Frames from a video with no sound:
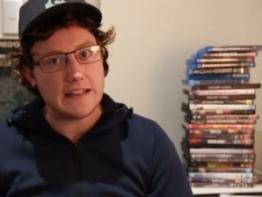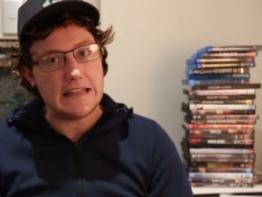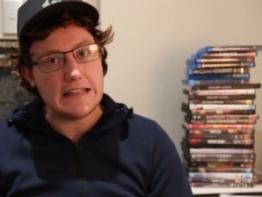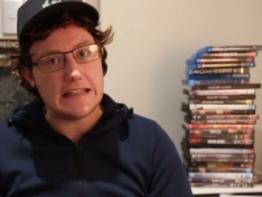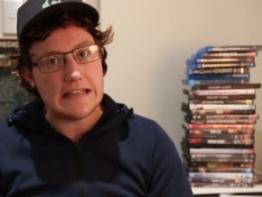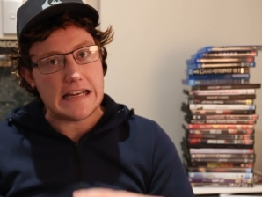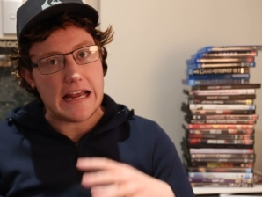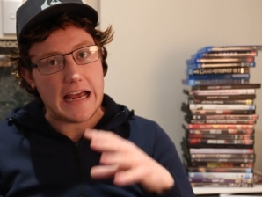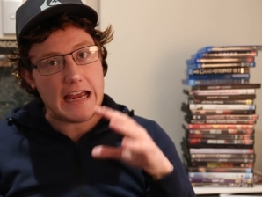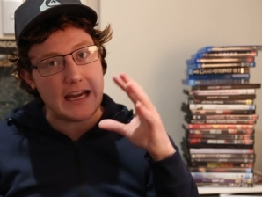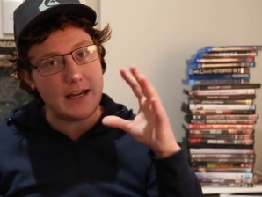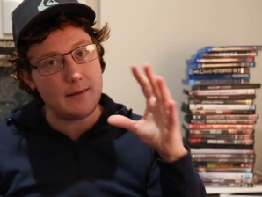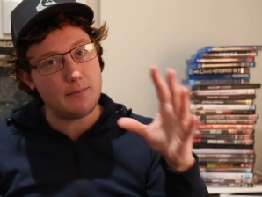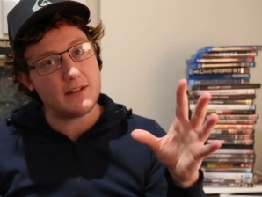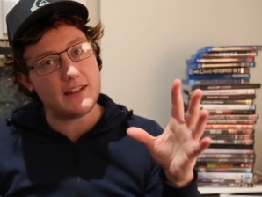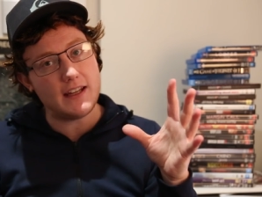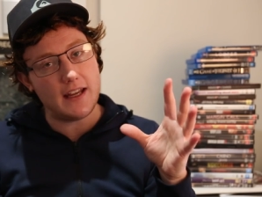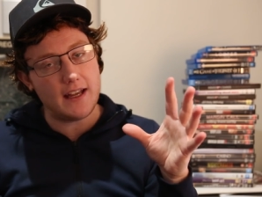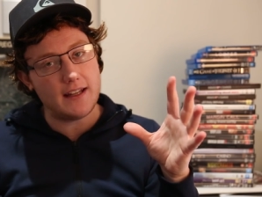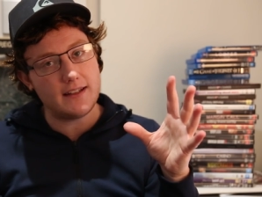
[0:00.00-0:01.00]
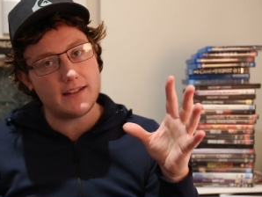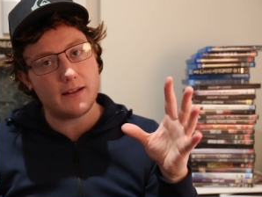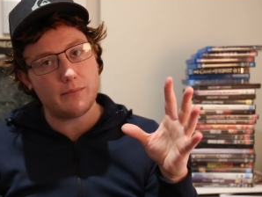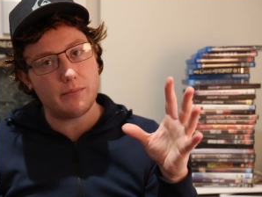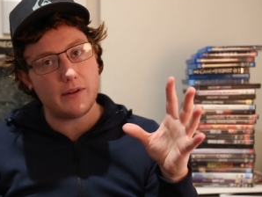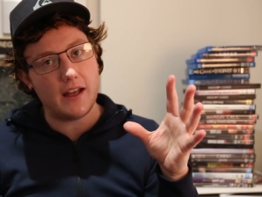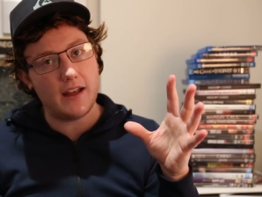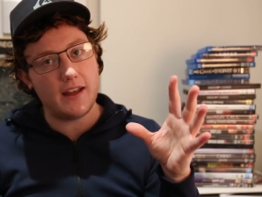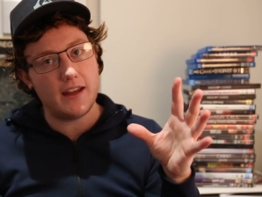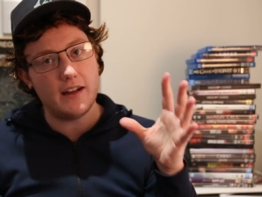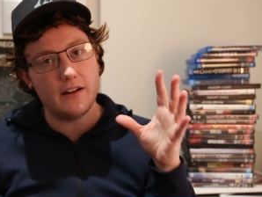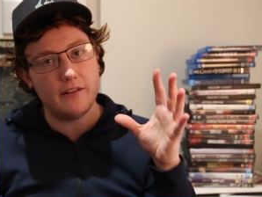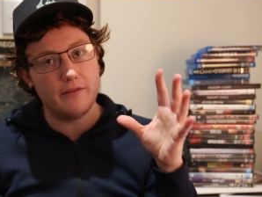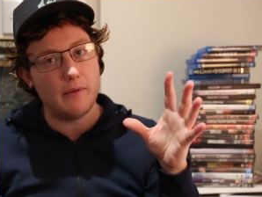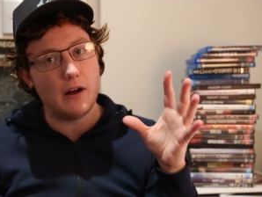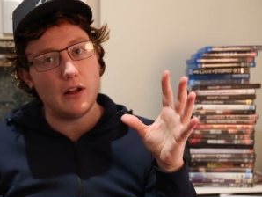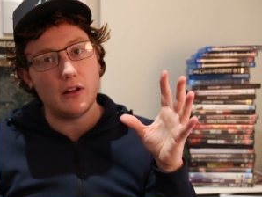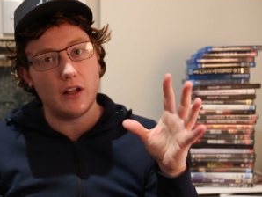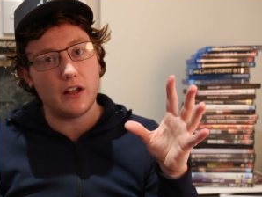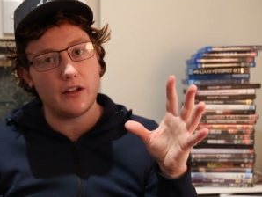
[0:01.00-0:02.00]
His name stands up ahead
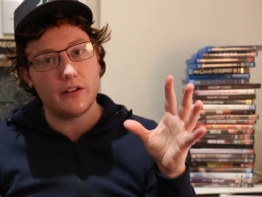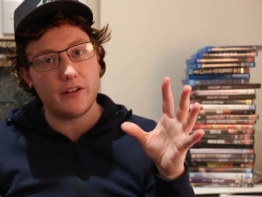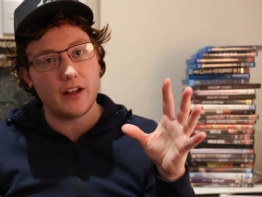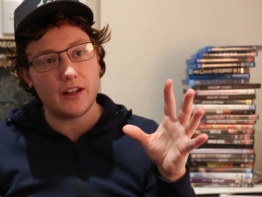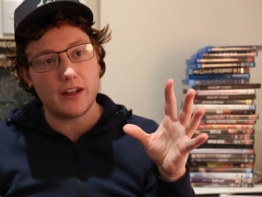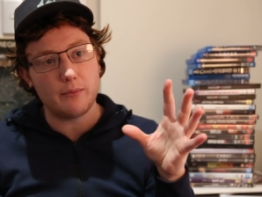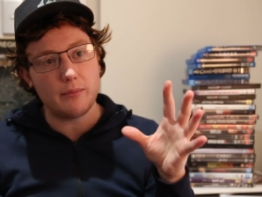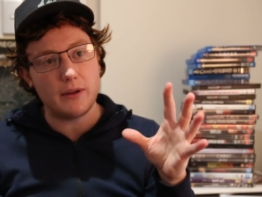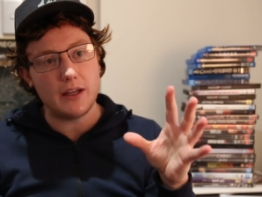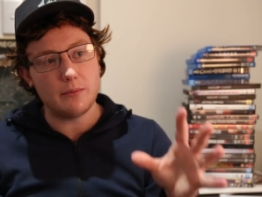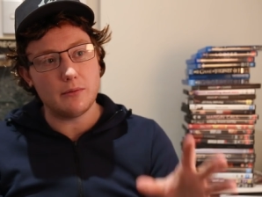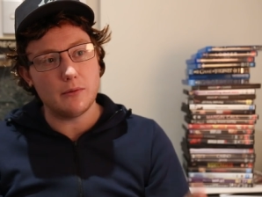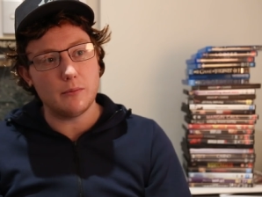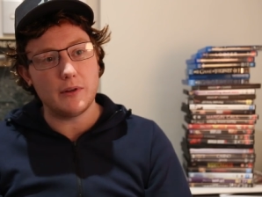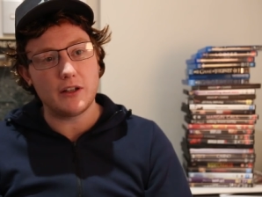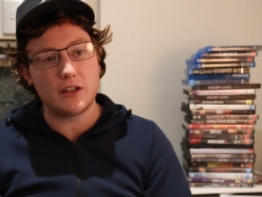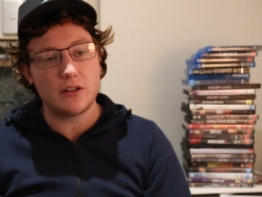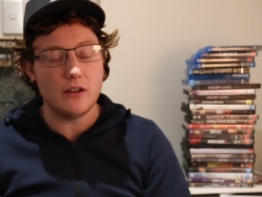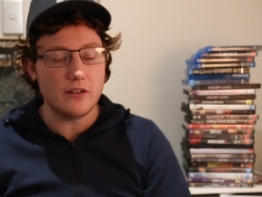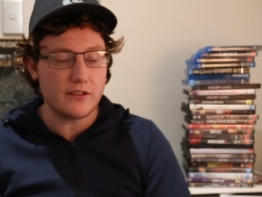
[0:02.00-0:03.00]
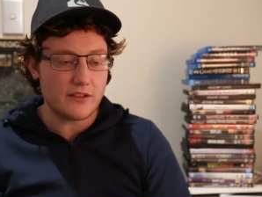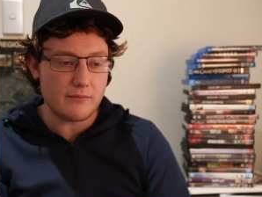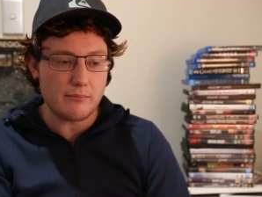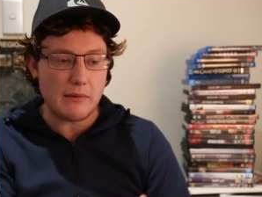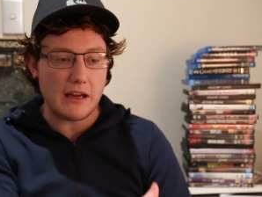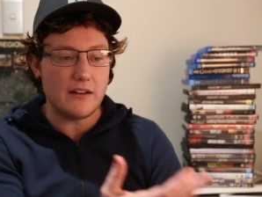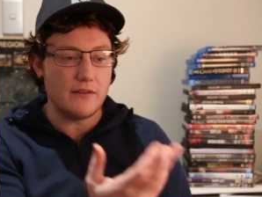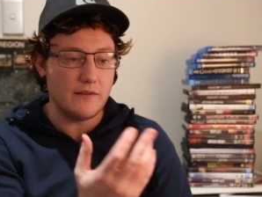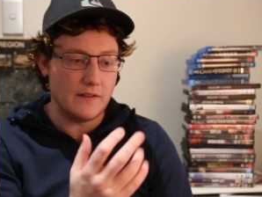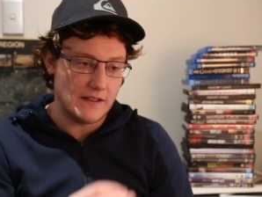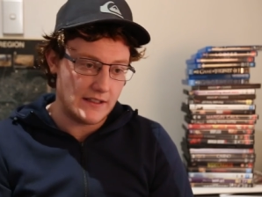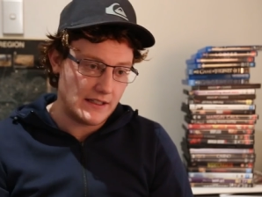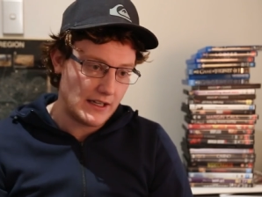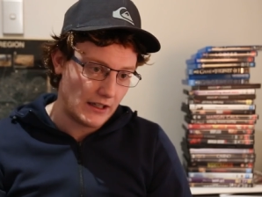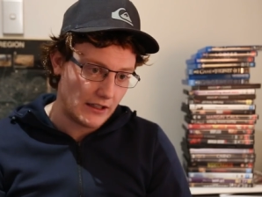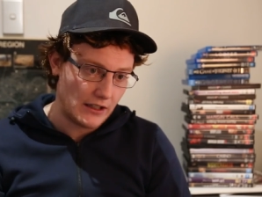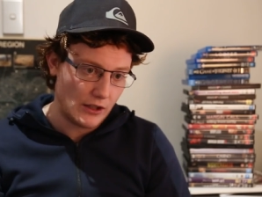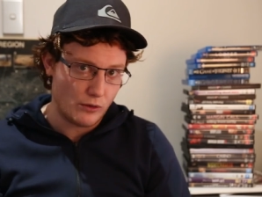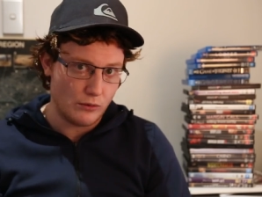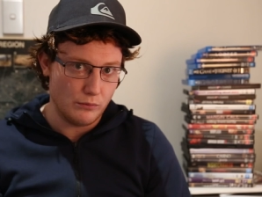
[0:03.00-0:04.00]
of a lot of other people because of maybe his
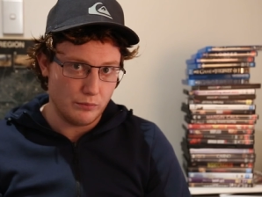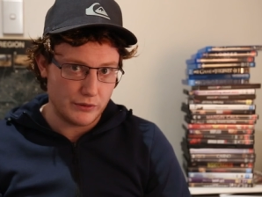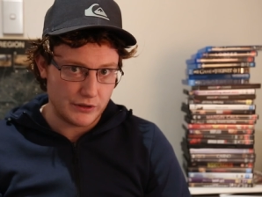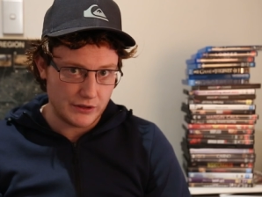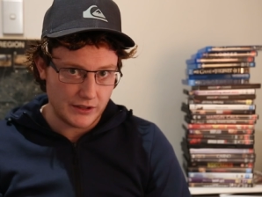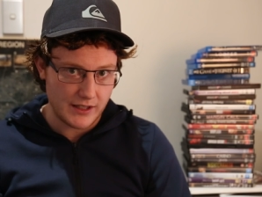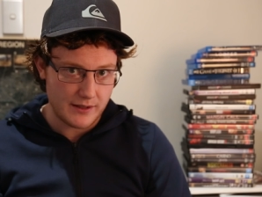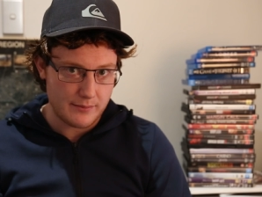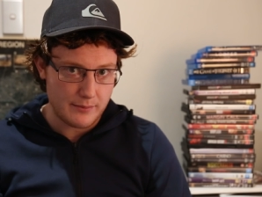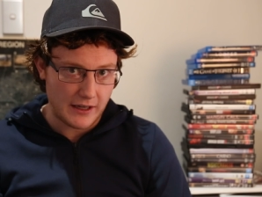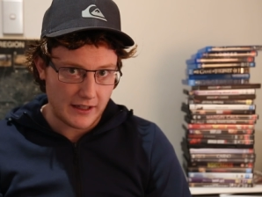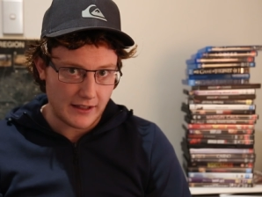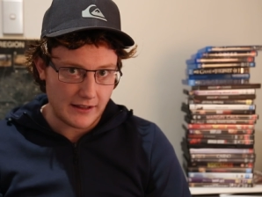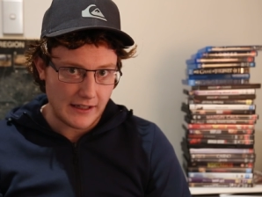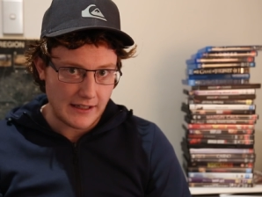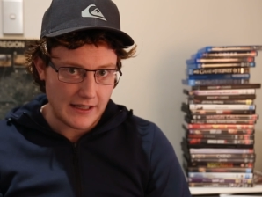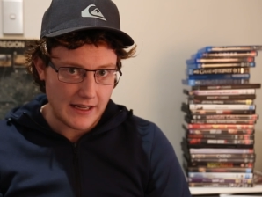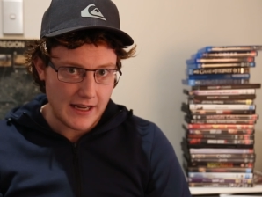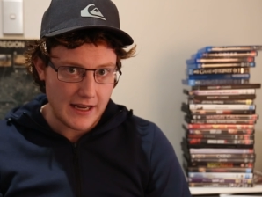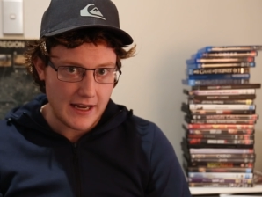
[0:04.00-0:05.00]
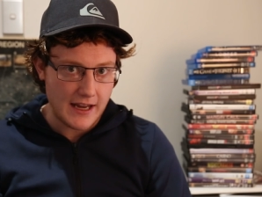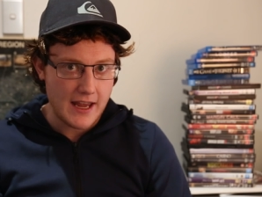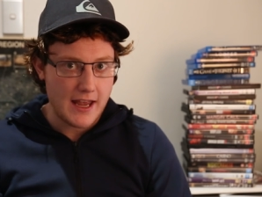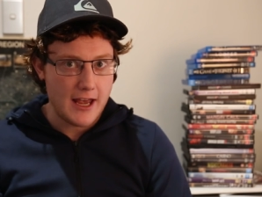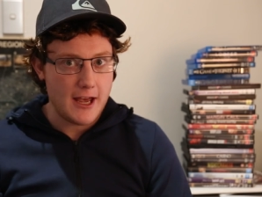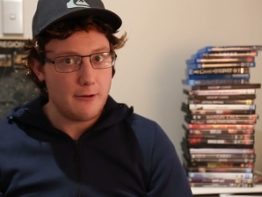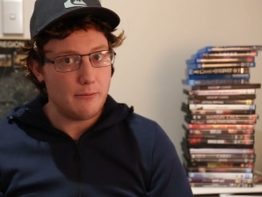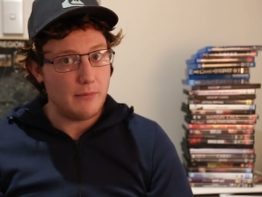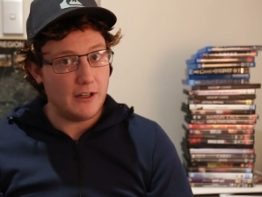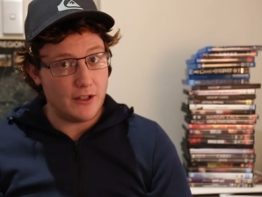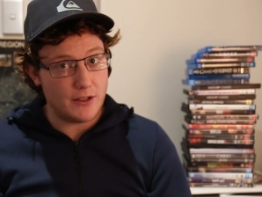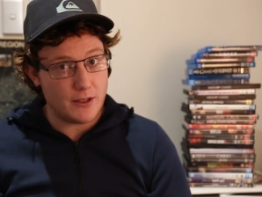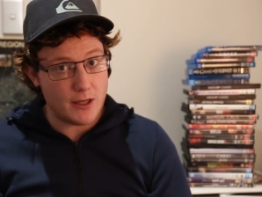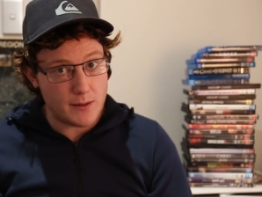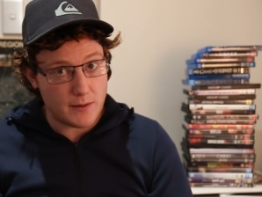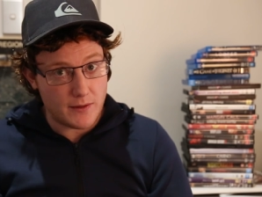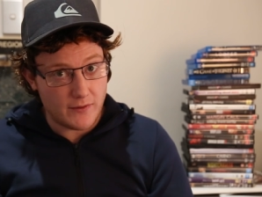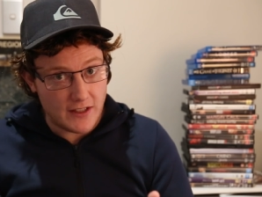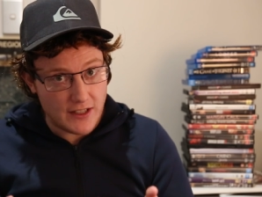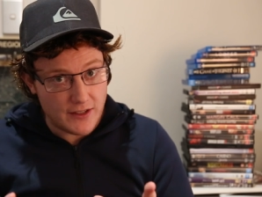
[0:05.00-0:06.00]
technical brilliance back in the day, but in
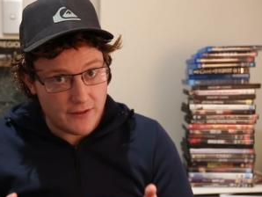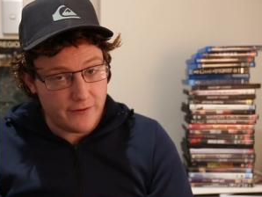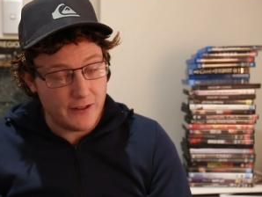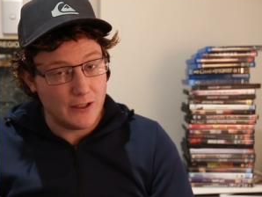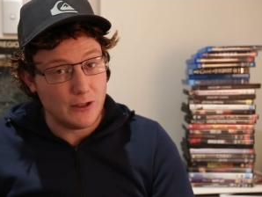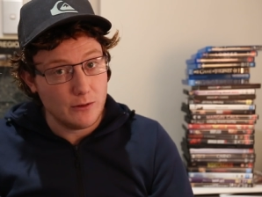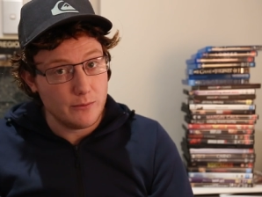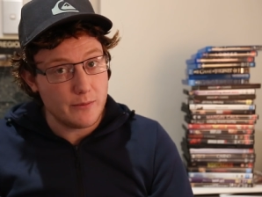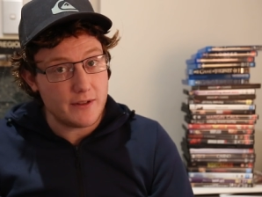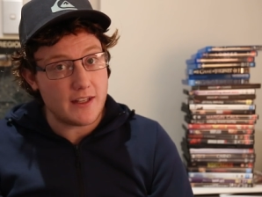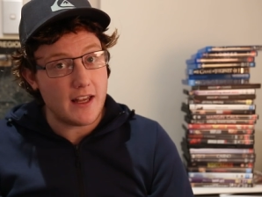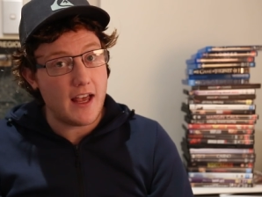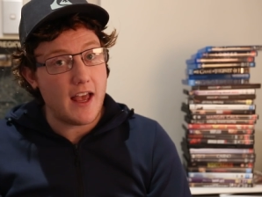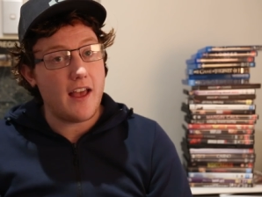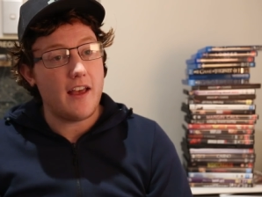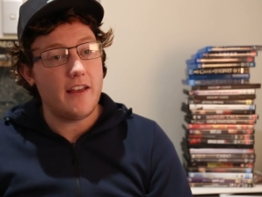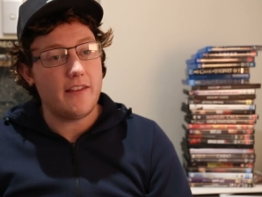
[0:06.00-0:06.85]
terms of his films,